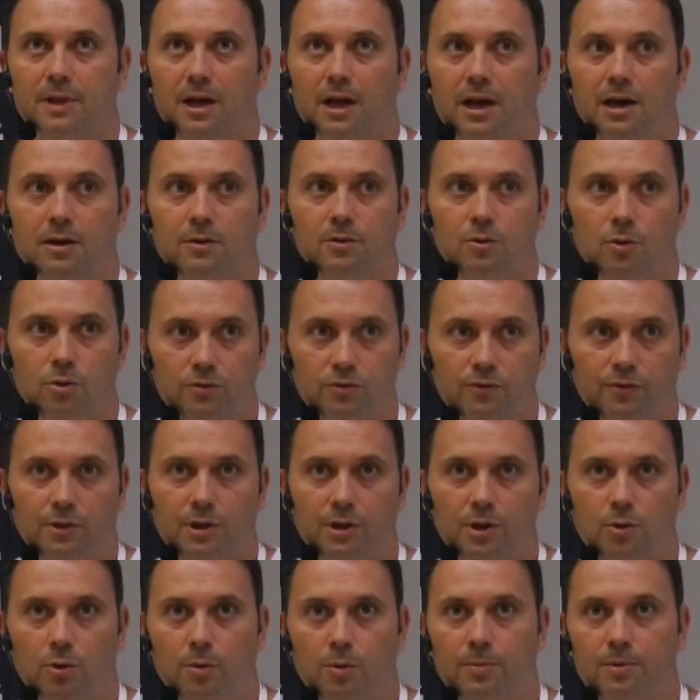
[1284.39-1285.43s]
are good for
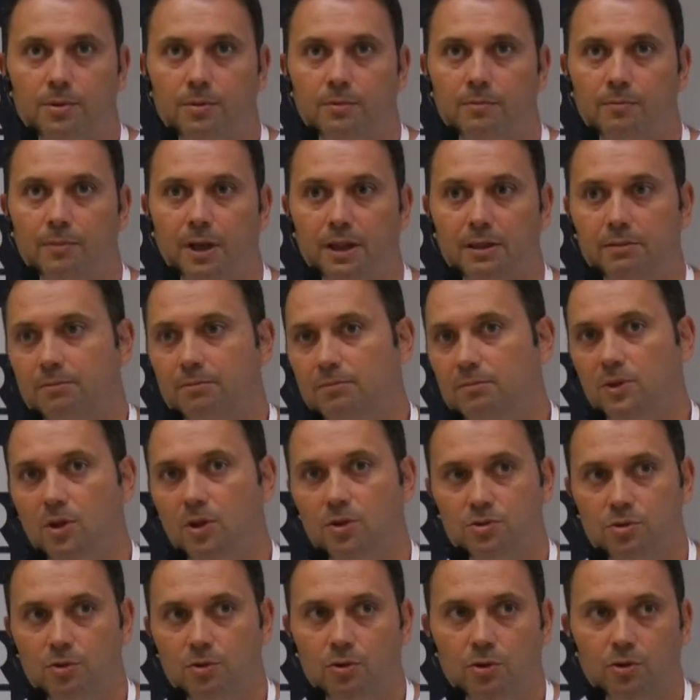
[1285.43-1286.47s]
the group, but
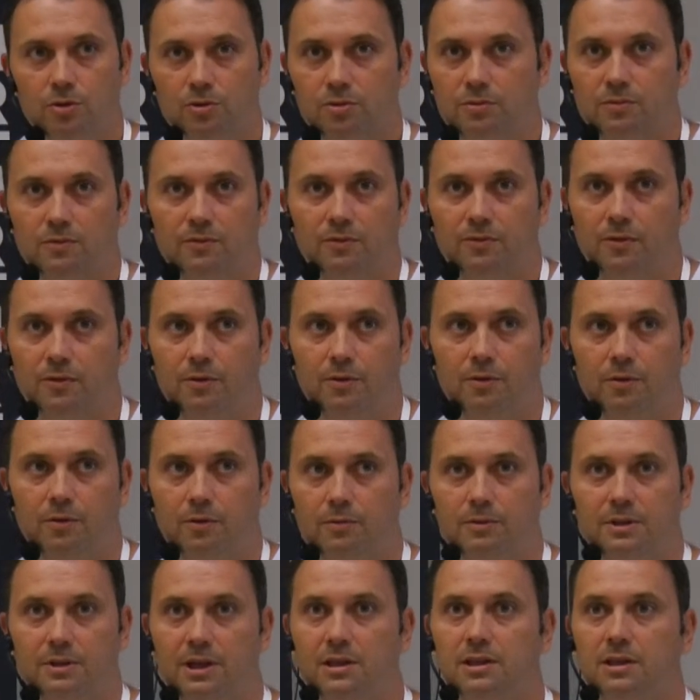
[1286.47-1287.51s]
not so good
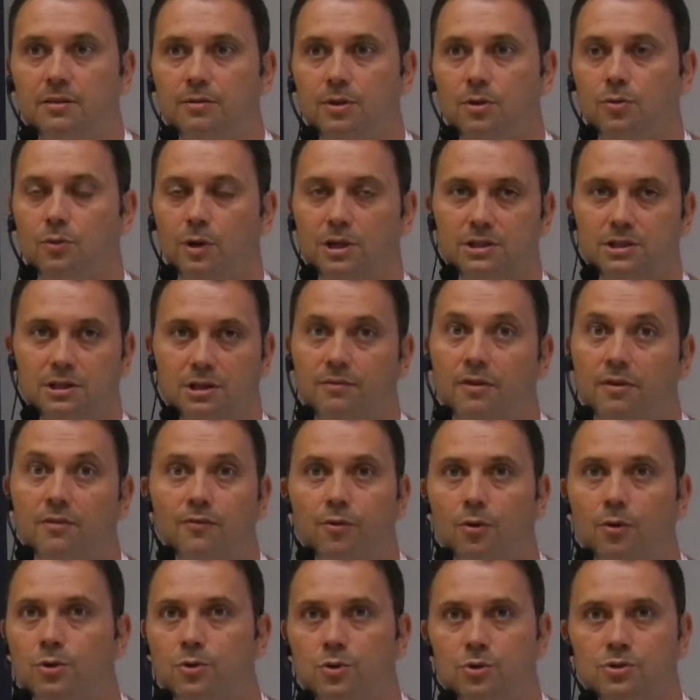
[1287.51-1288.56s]
for the individuals, even
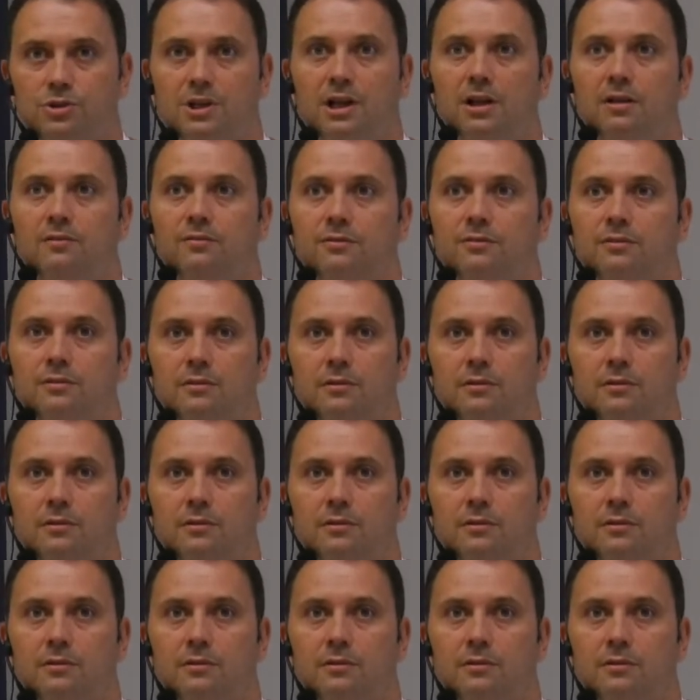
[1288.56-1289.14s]
for yourself.